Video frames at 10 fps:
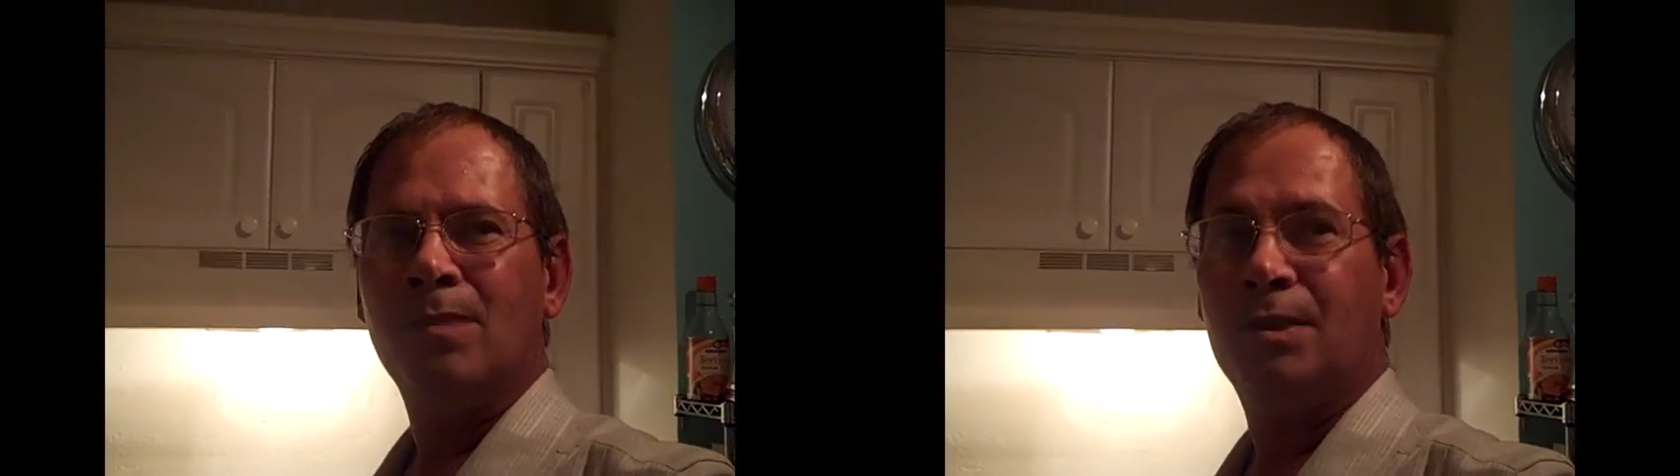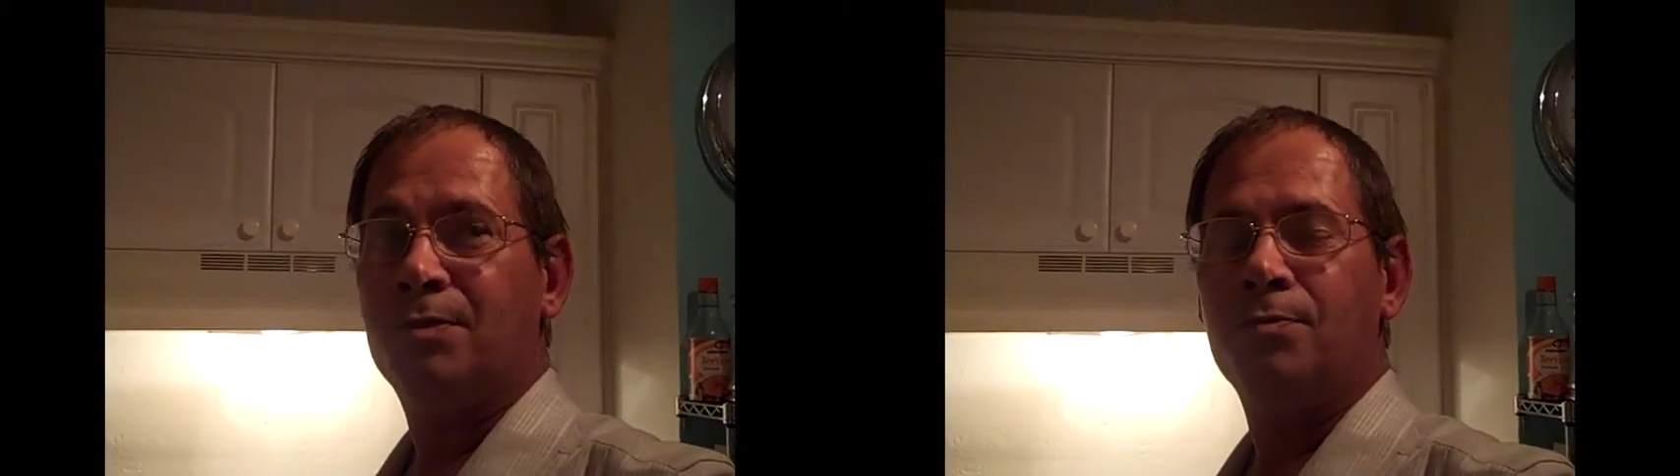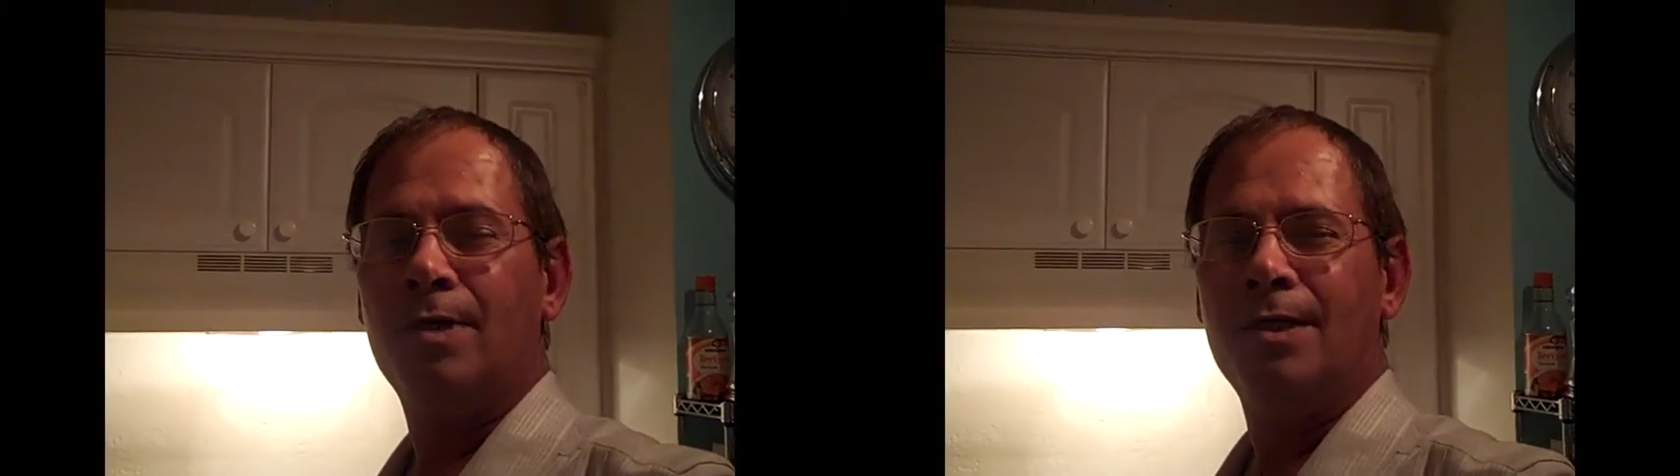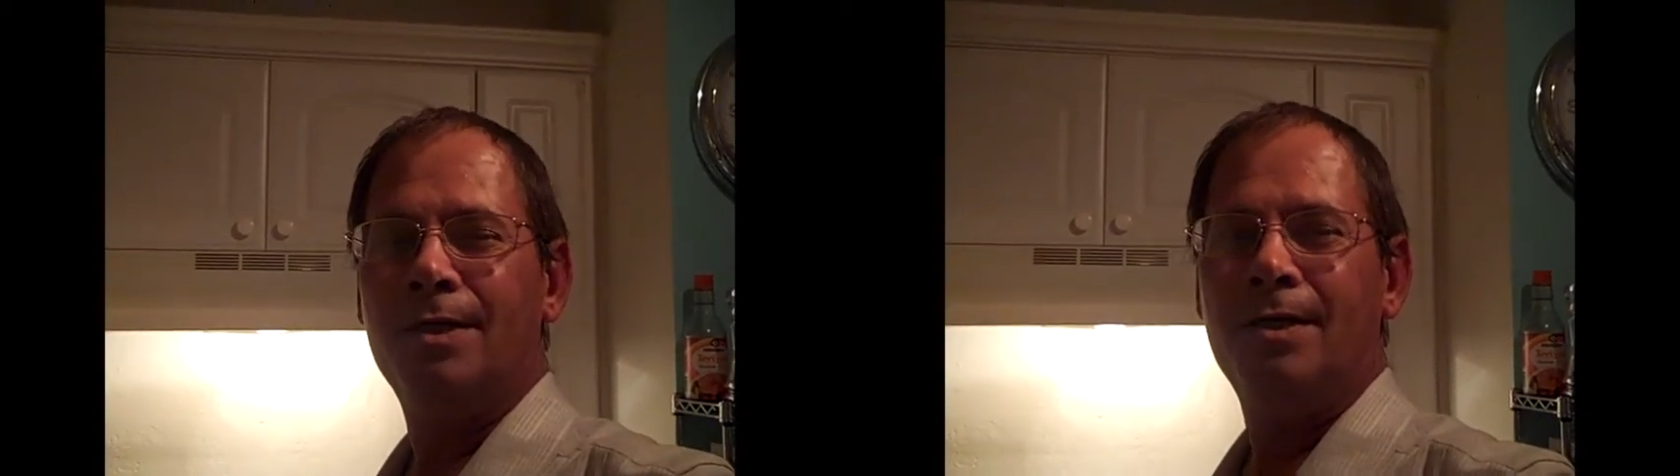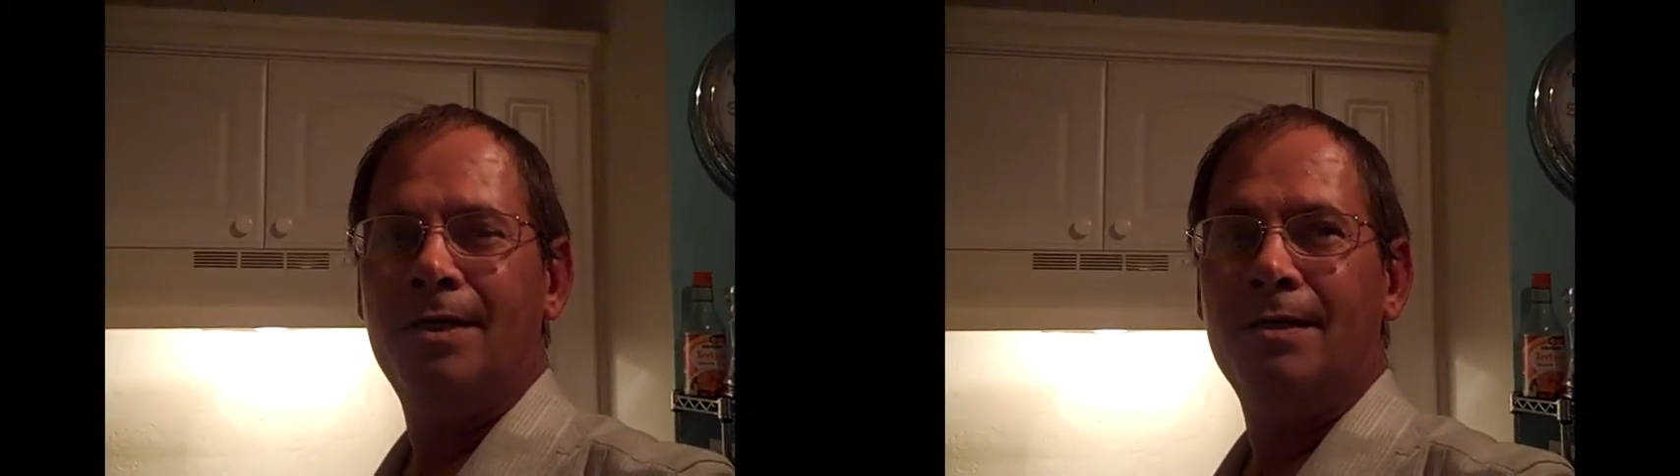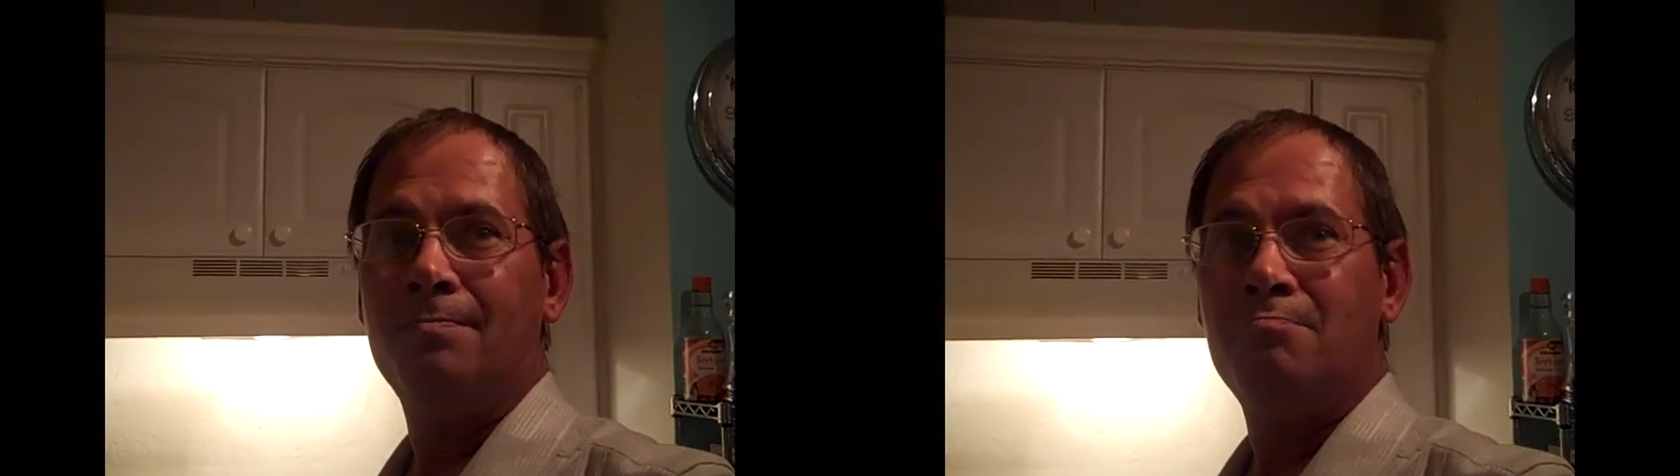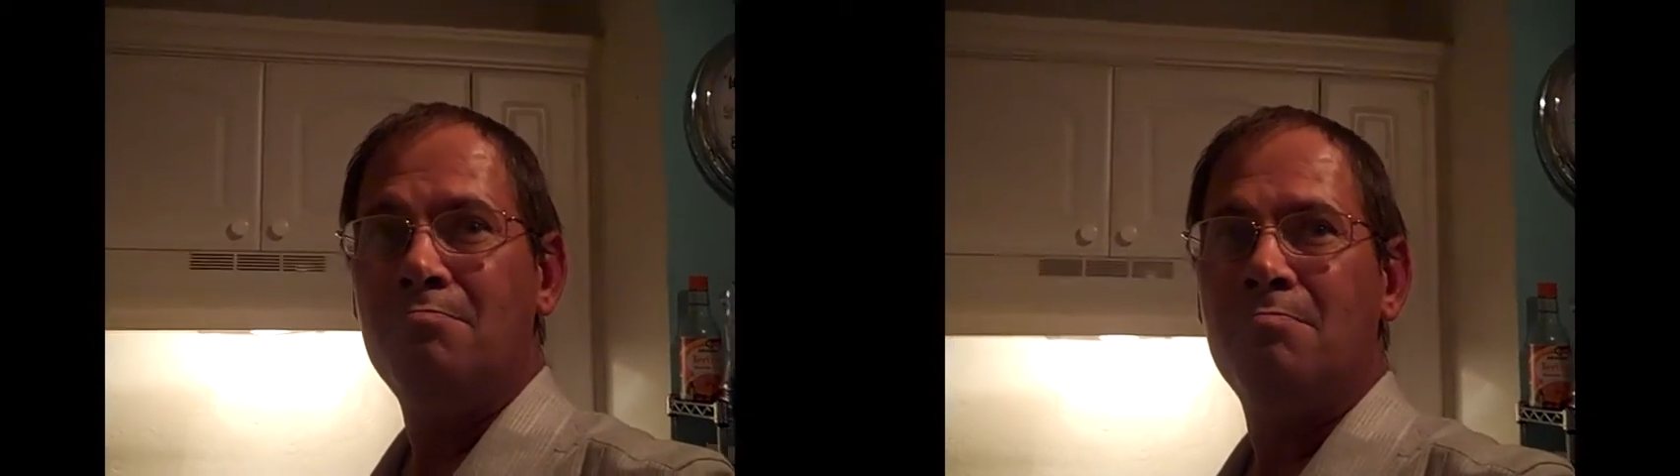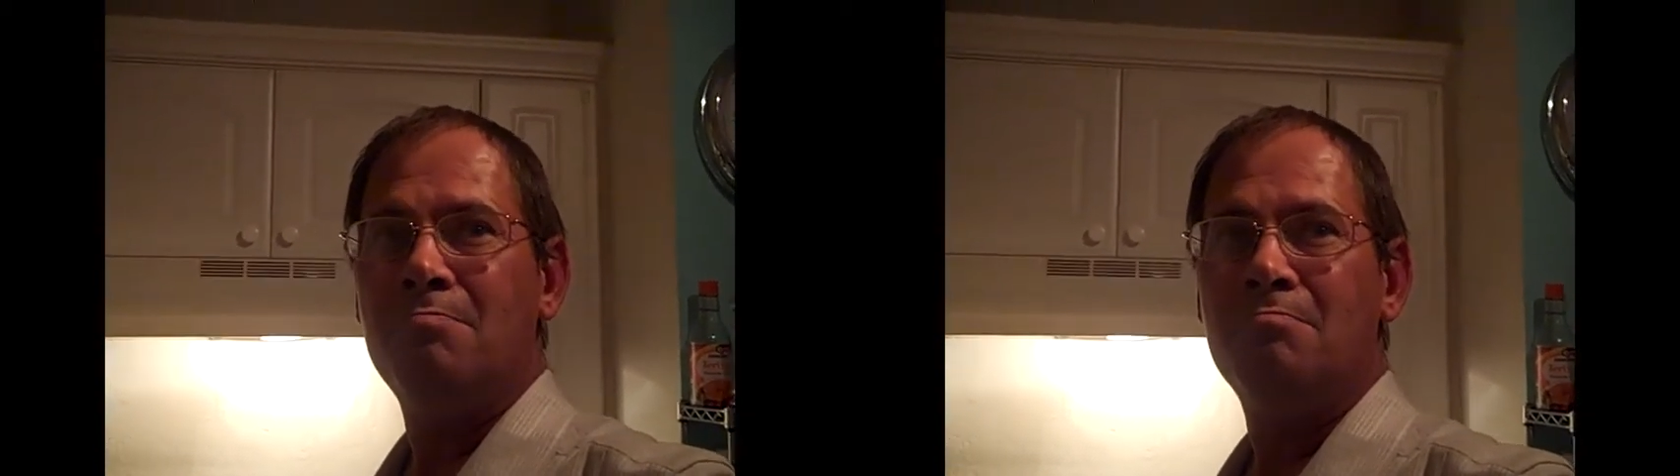It's really good
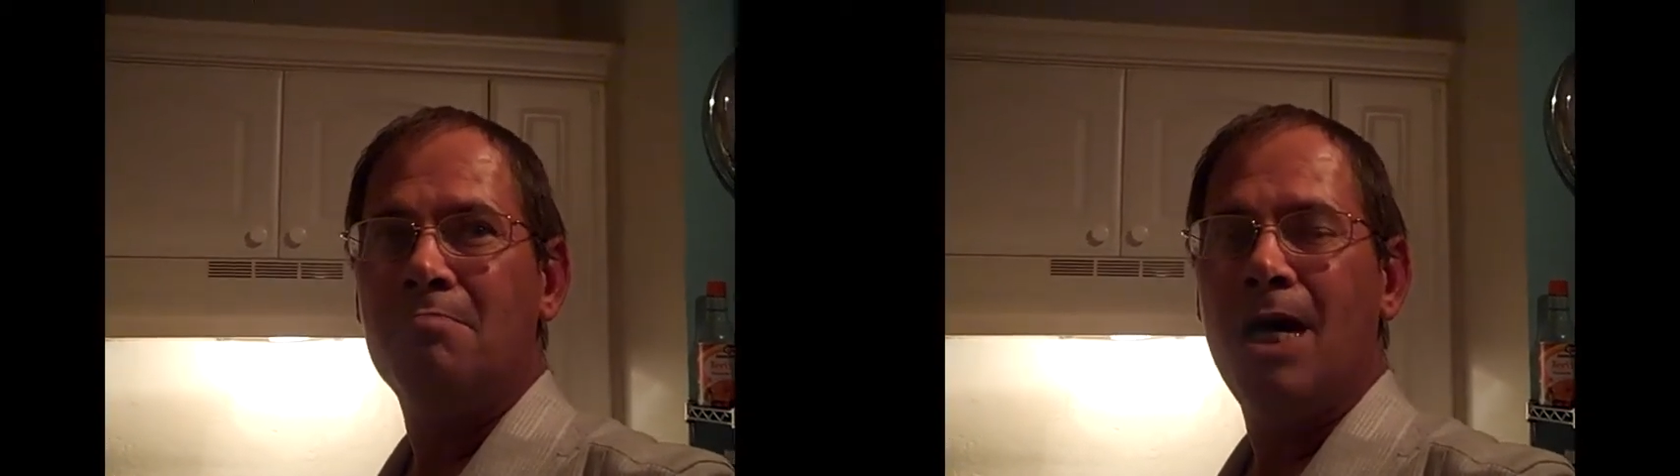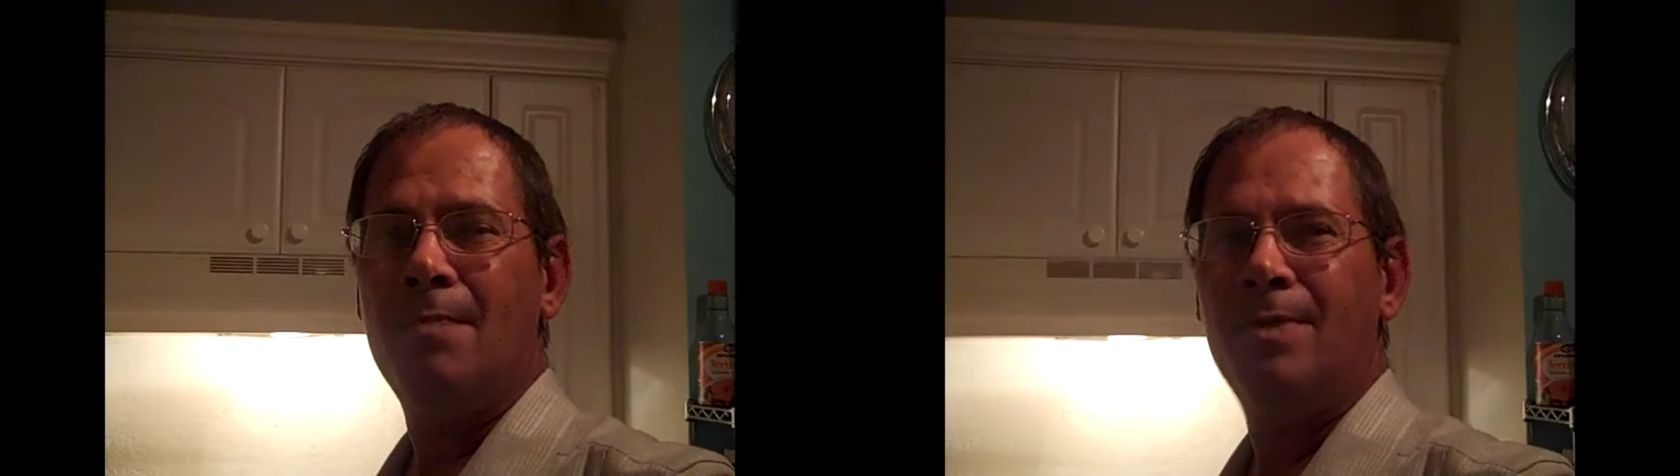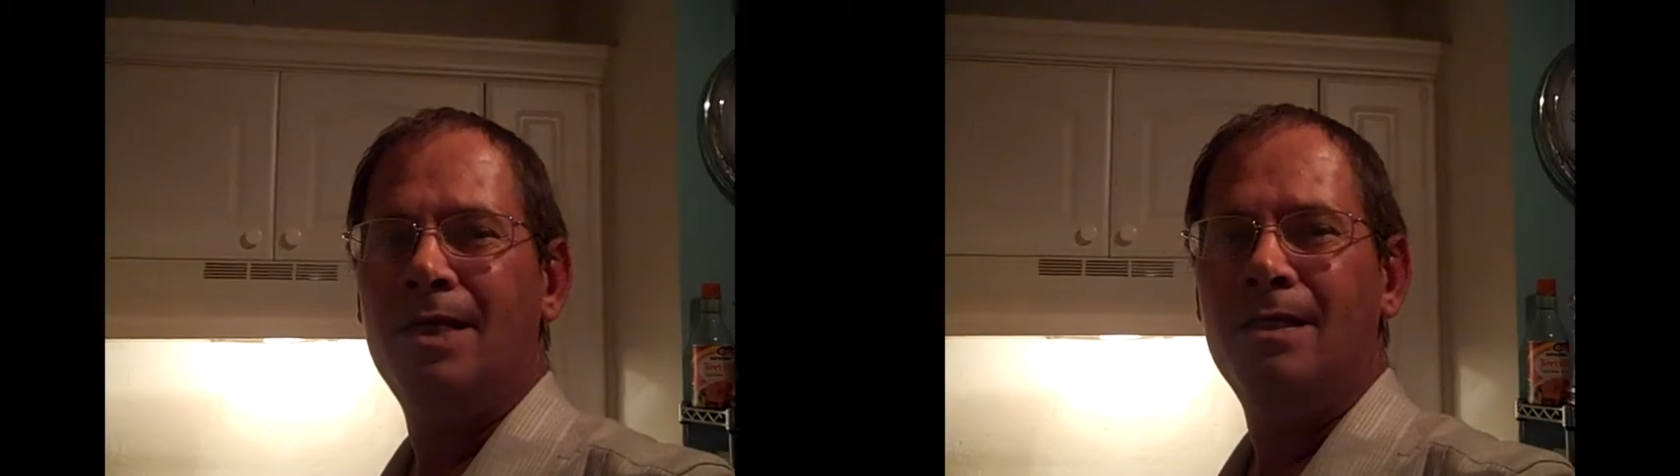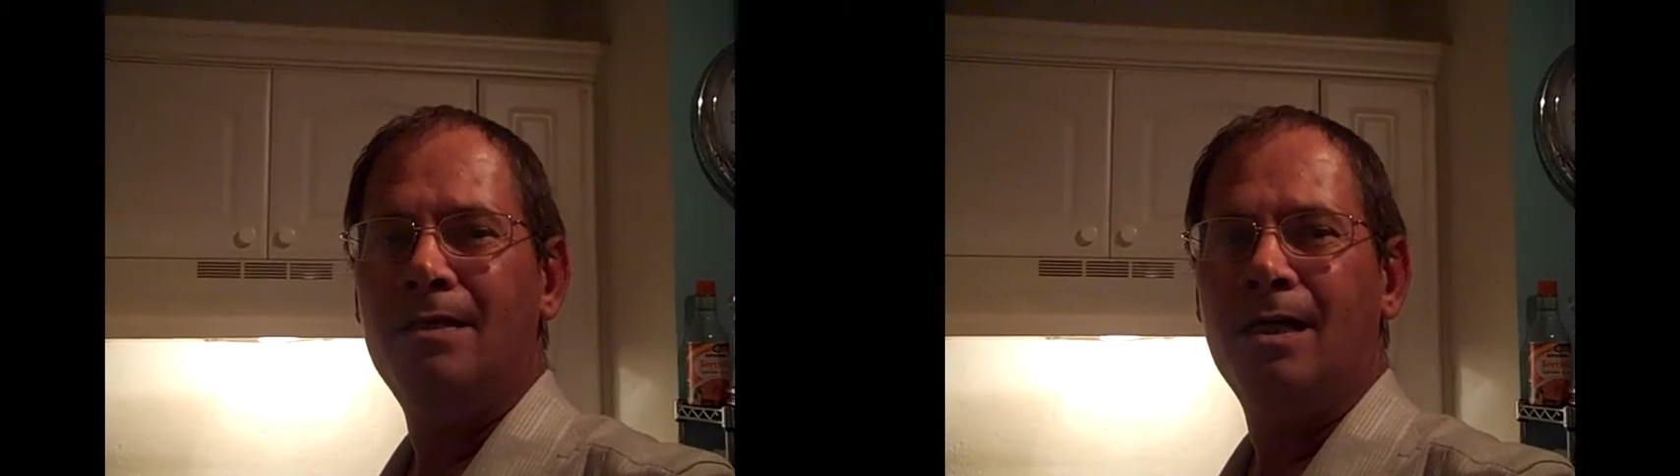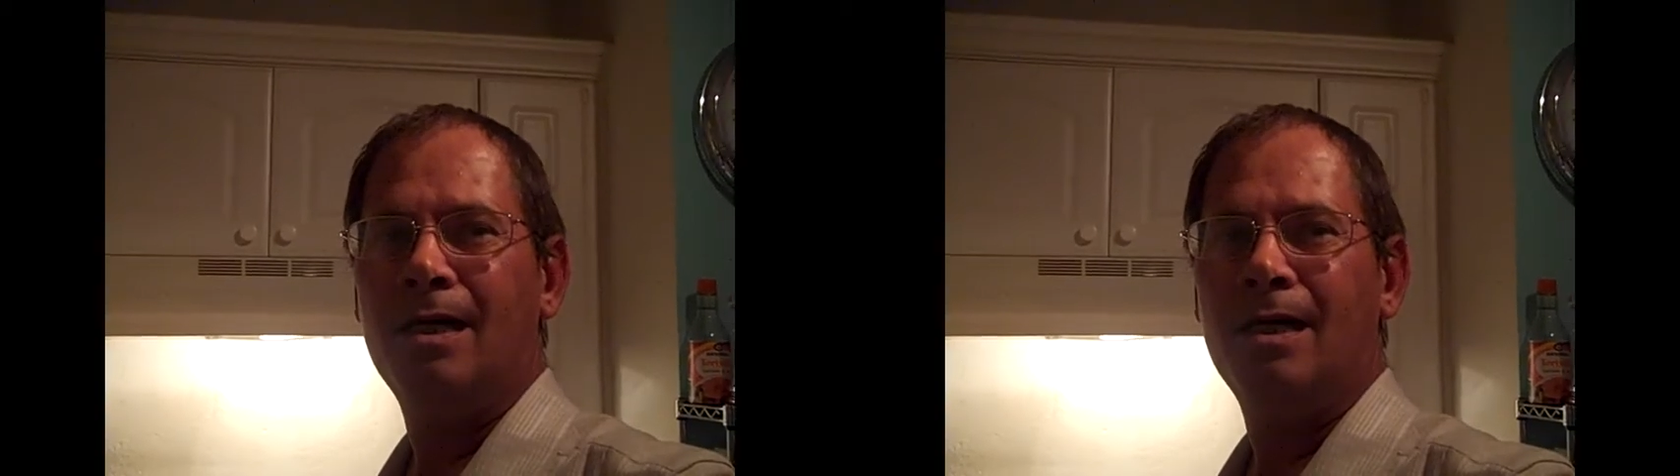in my opinion,